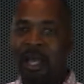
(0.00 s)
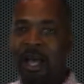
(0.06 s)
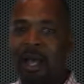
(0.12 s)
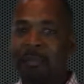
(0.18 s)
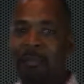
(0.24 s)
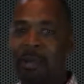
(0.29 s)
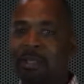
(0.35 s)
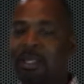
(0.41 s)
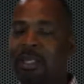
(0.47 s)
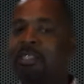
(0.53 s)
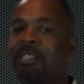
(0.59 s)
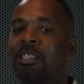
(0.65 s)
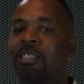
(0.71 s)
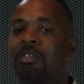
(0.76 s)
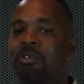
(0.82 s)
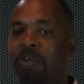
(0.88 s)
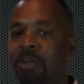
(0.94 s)
But this
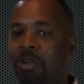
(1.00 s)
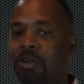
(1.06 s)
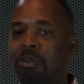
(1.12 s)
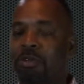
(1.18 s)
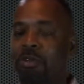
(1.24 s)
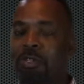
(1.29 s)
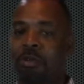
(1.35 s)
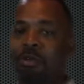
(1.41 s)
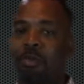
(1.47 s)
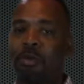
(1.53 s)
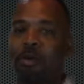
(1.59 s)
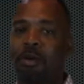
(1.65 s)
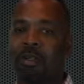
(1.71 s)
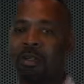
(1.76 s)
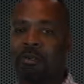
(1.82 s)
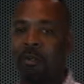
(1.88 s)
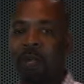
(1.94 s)
is critical to the
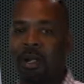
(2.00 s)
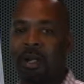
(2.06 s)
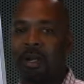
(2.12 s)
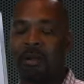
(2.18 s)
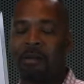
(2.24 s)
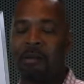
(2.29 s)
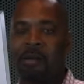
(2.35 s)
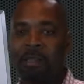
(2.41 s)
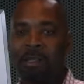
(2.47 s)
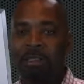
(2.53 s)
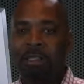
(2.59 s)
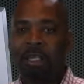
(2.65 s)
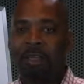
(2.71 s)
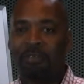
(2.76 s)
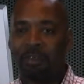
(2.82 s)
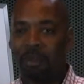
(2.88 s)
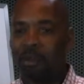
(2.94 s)
point to where
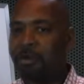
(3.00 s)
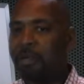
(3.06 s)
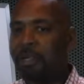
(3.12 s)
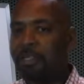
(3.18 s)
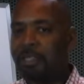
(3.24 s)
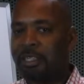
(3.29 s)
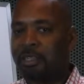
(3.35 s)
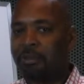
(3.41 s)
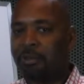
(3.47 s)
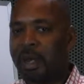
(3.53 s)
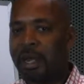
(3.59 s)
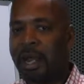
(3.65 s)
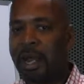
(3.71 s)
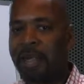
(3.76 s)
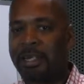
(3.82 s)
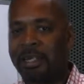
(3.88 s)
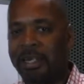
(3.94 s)
if you don't get this right
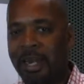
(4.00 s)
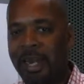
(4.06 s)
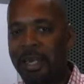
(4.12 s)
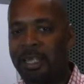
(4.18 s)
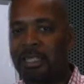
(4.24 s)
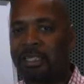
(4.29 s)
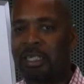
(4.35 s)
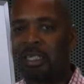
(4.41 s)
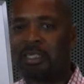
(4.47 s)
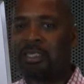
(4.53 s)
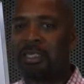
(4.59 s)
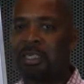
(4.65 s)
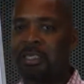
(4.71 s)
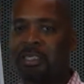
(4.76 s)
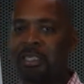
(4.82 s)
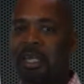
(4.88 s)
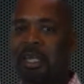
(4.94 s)
out of the gate, it's
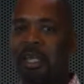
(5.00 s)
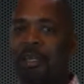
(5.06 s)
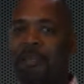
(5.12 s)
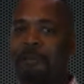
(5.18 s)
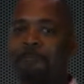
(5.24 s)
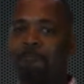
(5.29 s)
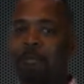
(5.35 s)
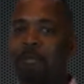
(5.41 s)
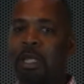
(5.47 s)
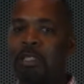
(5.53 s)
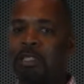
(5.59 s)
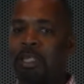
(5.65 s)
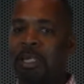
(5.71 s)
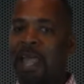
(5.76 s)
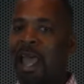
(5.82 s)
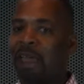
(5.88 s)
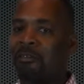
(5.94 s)

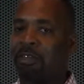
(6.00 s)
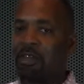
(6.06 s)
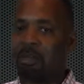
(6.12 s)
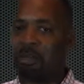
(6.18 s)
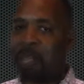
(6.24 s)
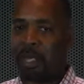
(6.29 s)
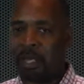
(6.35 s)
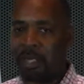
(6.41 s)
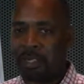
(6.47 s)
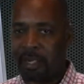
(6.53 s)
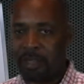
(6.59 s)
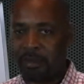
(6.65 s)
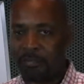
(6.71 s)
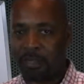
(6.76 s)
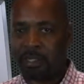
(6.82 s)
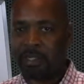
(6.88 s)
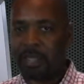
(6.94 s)
an avenue that can
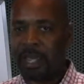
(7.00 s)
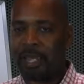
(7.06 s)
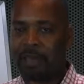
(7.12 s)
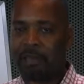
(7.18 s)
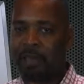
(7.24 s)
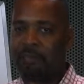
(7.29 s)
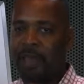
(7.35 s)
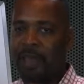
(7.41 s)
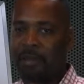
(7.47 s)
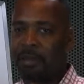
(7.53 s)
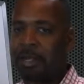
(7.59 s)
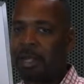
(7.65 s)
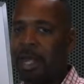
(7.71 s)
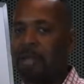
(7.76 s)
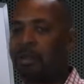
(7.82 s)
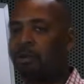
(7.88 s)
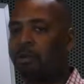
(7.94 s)
definitely take your family
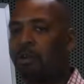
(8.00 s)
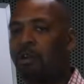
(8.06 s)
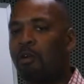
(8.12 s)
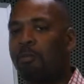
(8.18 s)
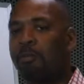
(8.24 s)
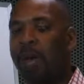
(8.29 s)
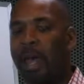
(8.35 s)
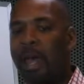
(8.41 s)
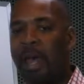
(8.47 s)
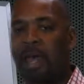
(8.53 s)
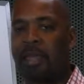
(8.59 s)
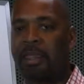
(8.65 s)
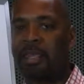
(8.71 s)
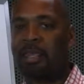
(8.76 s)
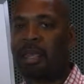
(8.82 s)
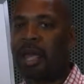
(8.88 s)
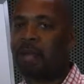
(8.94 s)
down the wrong
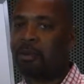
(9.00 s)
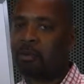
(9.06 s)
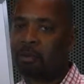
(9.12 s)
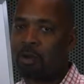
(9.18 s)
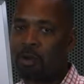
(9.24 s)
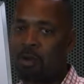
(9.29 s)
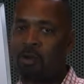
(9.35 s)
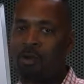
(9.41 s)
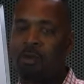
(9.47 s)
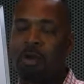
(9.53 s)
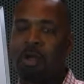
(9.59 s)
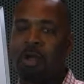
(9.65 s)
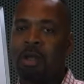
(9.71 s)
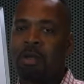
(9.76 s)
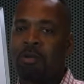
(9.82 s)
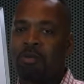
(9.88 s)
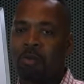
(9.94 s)
path and down the wrong
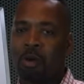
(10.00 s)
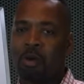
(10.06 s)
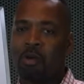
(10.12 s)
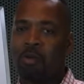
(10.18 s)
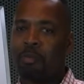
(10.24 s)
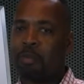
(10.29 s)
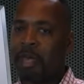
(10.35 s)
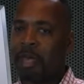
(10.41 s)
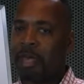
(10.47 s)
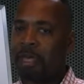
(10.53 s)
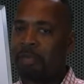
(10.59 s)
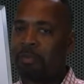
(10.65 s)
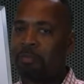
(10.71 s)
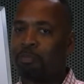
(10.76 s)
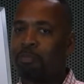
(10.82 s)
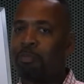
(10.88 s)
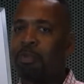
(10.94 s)
road,
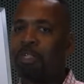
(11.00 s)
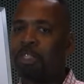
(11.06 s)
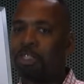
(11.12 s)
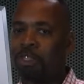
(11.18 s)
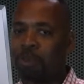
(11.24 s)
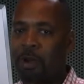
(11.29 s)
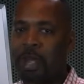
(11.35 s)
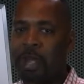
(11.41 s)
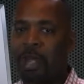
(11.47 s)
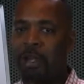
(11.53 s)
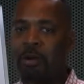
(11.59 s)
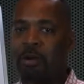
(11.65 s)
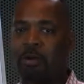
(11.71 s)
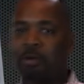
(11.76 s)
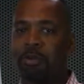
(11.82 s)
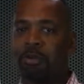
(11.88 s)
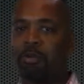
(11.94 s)
may put a strain
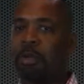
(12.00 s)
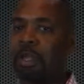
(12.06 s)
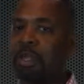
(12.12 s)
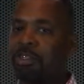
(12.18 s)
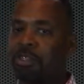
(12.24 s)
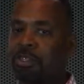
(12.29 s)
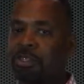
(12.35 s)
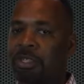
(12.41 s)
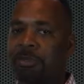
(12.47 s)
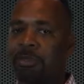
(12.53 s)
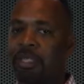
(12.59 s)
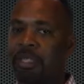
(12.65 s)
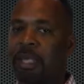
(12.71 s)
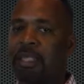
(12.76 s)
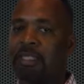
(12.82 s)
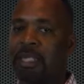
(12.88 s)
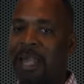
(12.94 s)
on your relationships and
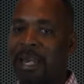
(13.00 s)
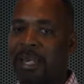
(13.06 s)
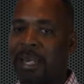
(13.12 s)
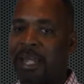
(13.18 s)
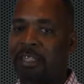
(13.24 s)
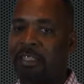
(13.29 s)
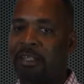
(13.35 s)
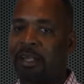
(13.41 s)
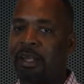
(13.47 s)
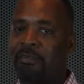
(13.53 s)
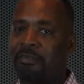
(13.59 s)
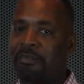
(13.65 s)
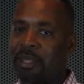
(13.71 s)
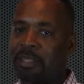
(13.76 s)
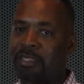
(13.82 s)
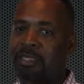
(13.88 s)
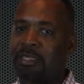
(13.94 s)
things of that nature if
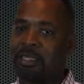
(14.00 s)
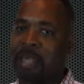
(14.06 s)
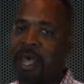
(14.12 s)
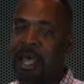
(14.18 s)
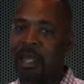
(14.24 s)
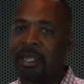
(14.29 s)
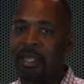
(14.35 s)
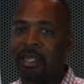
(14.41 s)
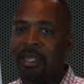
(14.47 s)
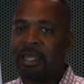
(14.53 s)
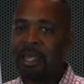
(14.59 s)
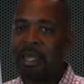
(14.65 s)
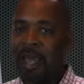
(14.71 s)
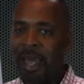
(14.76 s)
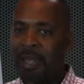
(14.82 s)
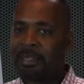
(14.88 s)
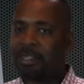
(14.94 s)
this is not
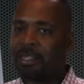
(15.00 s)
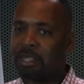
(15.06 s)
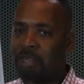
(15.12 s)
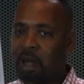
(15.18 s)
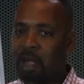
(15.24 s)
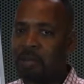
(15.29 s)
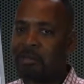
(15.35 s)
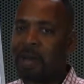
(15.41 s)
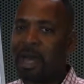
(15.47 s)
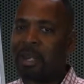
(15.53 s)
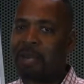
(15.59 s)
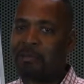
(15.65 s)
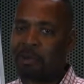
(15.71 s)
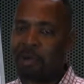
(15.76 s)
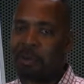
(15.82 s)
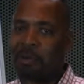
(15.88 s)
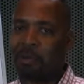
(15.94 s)
actually thought about
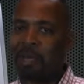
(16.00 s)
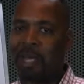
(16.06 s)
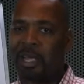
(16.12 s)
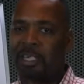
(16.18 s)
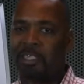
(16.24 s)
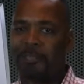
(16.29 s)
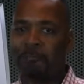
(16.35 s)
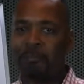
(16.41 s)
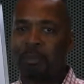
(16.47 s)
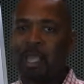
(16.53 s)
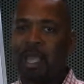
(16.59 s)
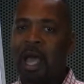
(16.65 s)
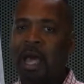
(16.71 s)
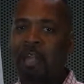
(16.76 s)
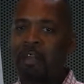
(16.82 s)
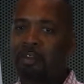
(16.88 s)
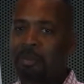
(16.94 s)
and put in place.
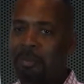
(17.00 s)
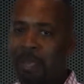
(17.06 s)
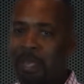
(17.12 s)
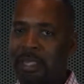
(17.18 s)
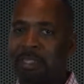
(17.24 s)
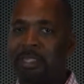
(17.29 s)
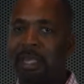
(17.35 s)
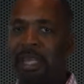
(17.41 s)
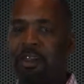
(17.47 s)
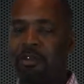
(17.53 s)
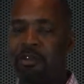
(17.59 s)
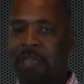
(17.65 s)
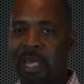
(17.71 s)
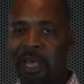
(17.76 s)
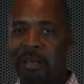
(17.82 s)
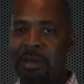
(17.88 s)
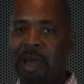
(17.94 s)
I know the biggest thing you
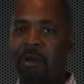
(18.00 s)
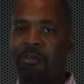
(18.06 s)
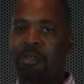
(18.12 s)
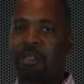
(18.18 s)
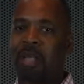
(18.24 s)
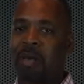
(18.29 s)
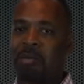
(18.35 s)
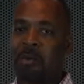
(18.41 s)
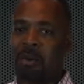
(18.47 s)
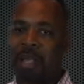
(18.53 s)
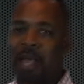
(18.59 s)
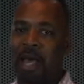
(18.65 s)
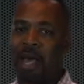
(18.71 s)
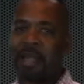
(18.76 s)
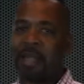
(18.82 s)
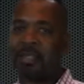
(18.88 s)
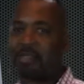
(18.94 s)
think about when you come
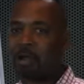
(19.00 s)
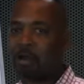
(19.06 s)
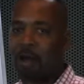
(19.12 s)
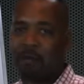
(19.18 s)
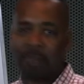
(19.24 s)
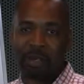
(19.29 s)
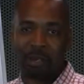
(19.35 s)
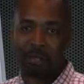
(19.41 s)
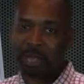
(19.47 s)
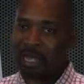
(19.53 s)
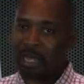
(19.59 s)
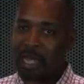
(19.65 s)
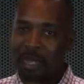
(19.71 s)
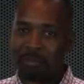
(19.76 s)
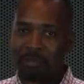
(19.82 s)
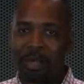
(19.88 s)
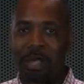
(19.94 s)
online is, oh, I'm going to make a
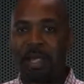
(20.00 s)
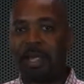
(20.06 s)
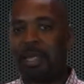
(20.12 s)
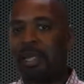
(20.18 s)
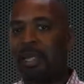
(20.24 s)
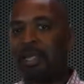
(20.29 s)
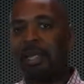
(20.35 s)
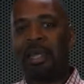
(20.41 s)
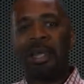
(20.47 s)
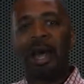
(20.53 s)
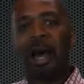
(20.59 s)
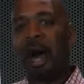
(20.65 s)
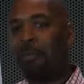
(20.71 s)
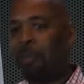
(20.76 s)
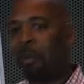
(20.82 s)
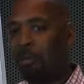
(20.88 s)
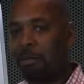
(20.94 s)
lot of money.
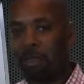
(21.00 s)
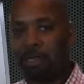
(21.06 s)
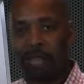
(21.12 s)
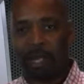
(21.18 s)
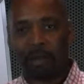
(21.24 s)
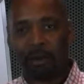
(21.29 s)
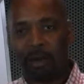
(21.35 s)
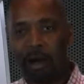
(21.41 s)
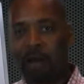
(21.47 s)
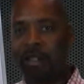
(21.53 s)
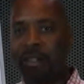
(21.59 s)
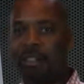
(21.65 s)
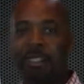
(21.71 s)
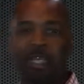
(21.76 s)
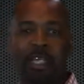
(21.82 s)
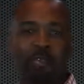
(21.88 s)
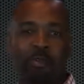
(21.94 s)
I'll be able to take care of all
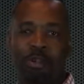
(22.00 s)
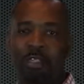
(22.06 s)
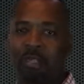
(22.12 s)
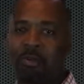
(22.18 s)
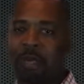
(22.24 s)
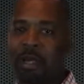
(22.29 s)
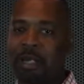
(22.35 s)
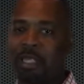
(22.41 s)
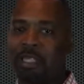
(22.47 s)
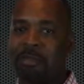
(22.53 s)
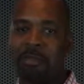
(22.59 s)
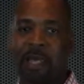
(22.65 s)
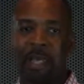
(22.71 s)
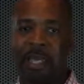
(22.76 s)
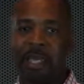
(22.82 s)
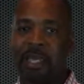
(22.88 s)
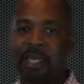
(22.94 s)
these things once the money is
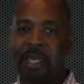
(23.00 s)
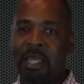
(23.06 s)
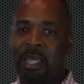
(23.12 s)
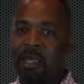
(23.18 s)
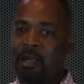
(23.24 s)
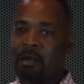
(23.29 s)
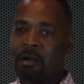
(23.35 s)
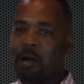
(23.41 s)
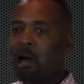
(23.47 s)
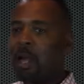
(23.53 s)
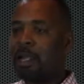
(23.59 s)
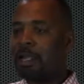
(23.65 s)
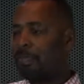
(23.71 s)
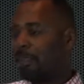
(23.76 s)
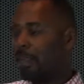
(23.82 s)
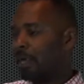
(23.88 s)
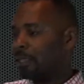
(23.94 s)
made. You know, I'll
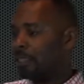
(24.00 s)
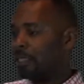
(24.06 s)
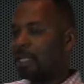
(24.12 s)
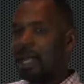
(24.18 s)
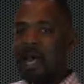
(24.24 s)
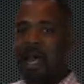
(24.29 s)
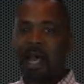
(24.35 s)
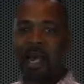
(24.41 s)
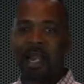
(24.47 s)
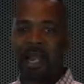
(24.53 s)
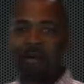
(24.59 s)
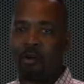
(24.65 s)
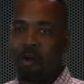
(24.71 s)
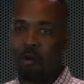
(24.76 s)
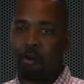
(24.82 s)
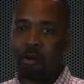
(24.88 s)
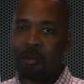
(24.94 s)
let things slide. I
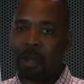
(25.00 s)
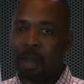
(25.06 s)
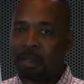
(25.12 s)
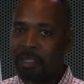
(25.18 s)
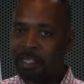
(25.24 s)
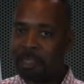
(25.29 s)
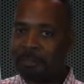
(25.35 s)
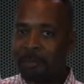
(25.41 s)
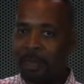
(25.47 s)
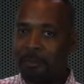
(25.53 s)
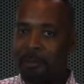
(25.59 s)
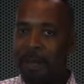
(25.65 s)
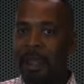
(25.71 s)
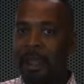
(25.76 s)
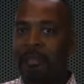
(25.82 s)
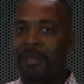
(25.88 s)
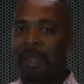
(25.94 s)
won't worry about this being
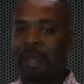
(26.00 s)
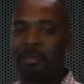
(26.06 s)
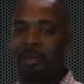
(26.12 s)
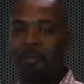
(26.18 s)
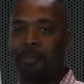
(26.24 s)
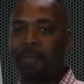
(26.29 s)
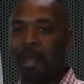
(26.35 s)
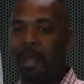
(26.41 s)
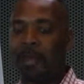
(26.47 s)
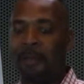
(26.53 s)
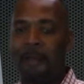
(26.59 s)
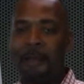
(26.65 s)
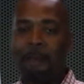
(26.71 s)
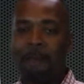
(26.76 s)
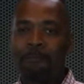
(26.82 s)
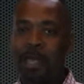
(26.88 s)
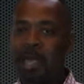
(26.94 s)
paid, that being paid,
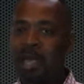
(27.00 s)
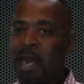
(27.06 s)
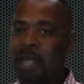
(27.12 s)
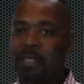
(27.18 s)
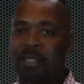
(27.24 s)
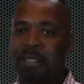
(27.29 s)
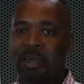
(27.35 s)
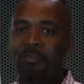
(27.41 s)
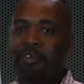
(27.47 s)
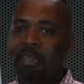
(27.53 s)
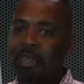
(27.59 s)
that kind of stuff.